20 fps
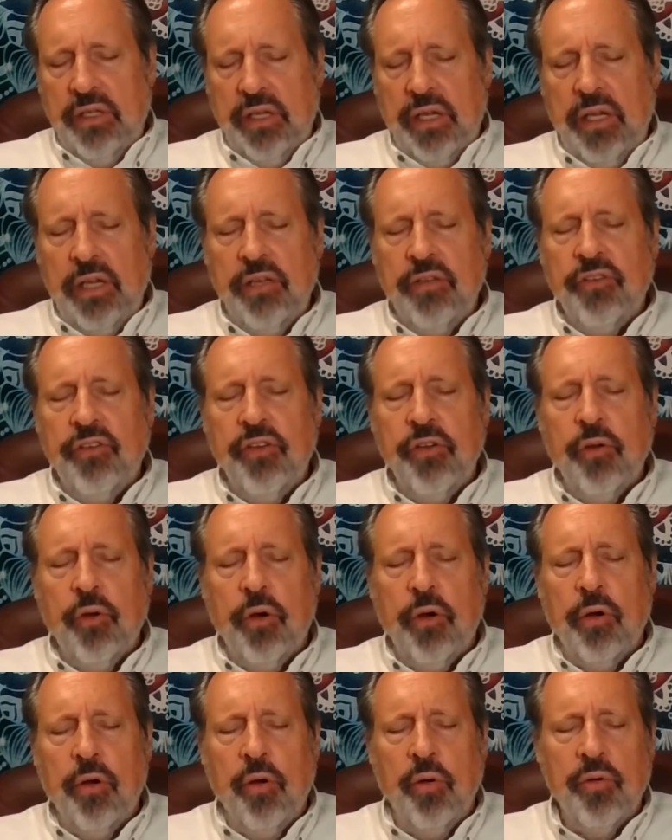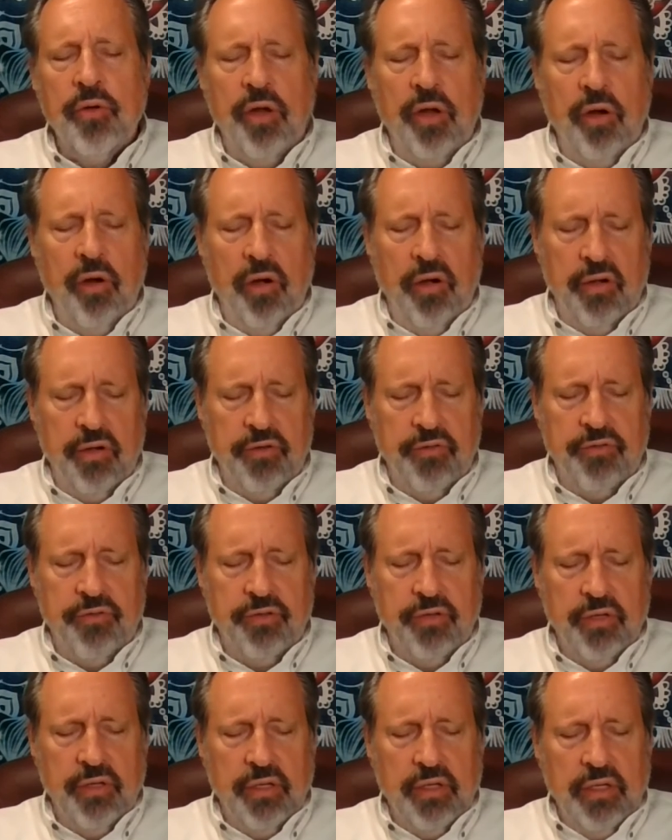into your own hearts
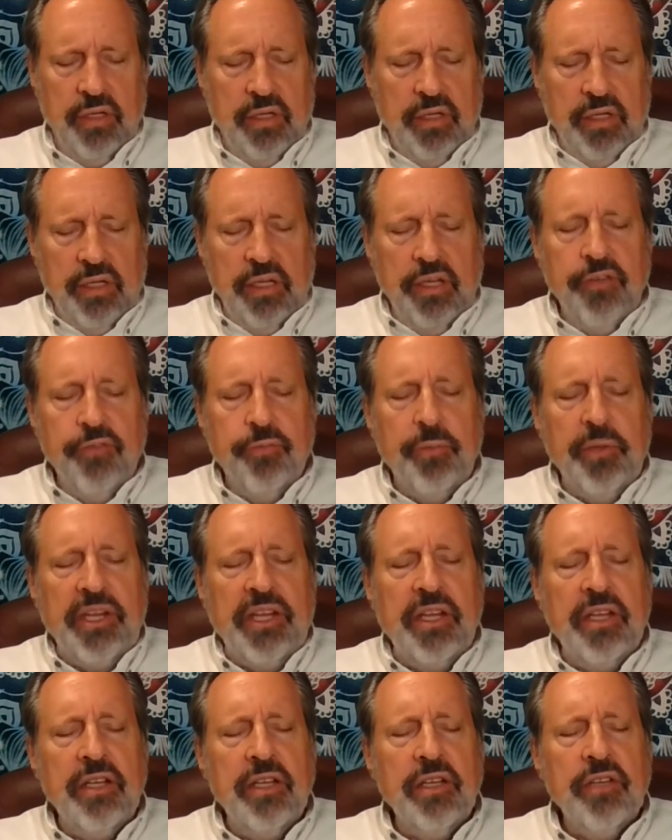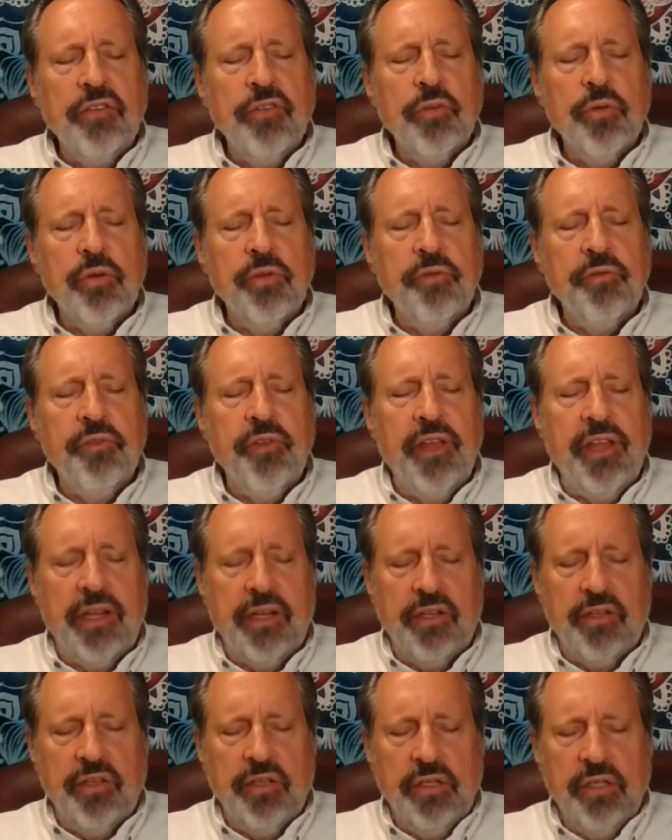is beginning to
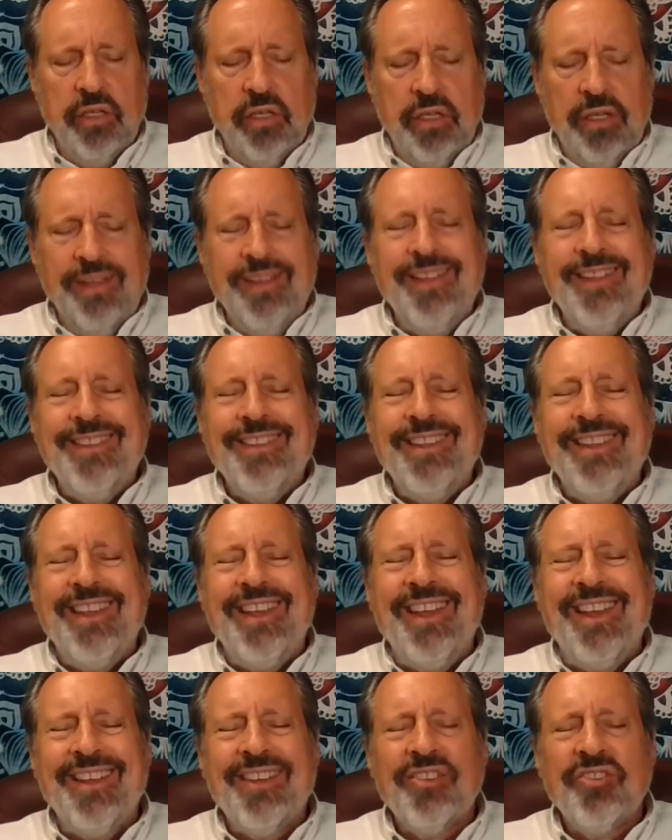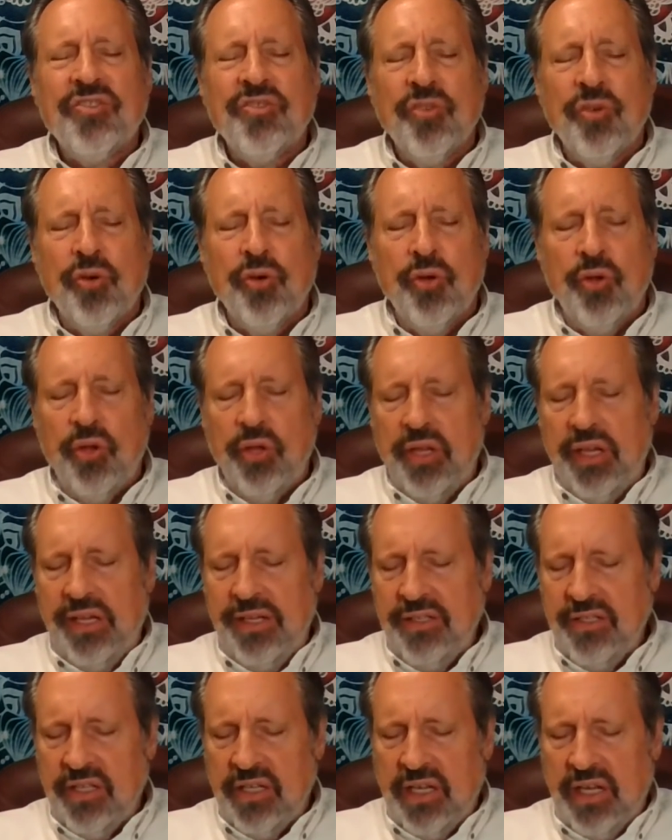affect the external
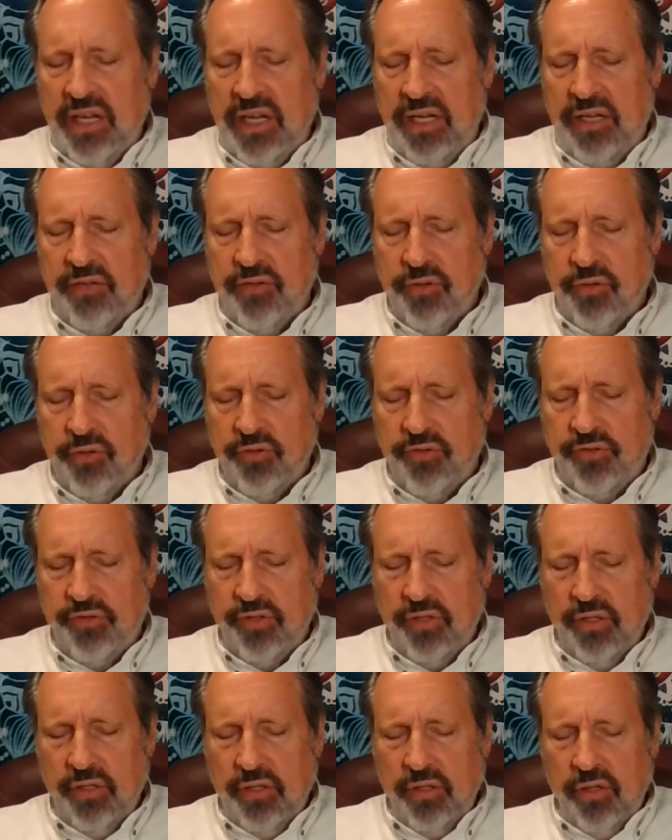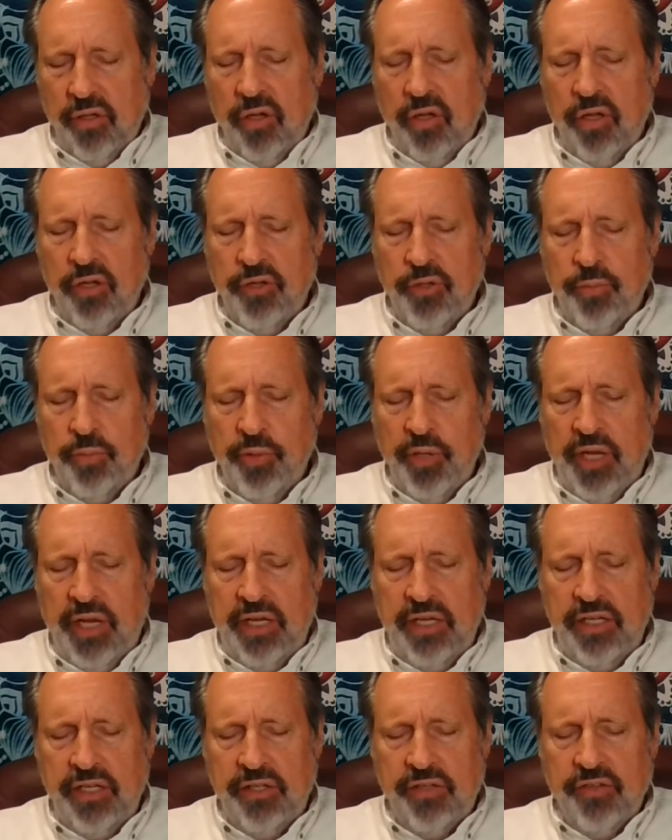indicators on the
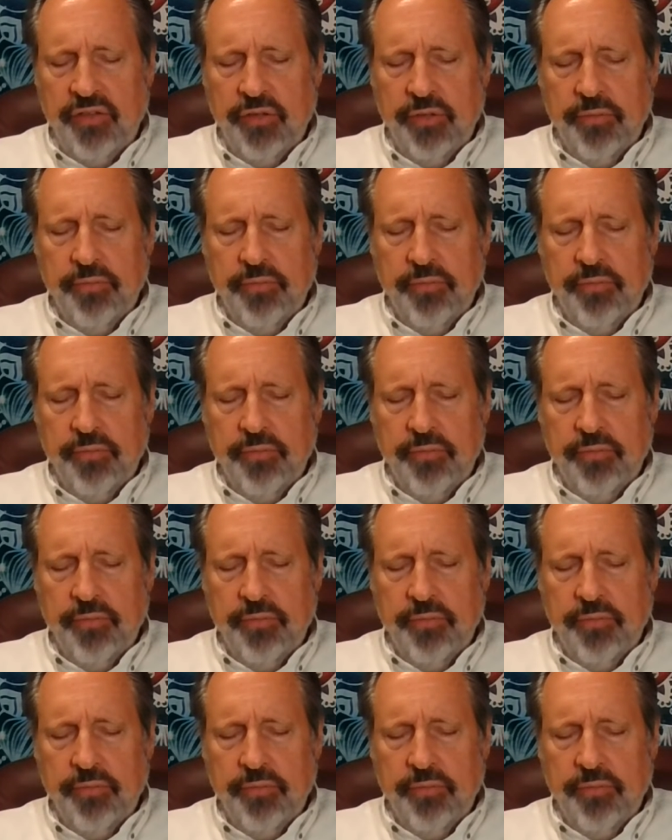planet.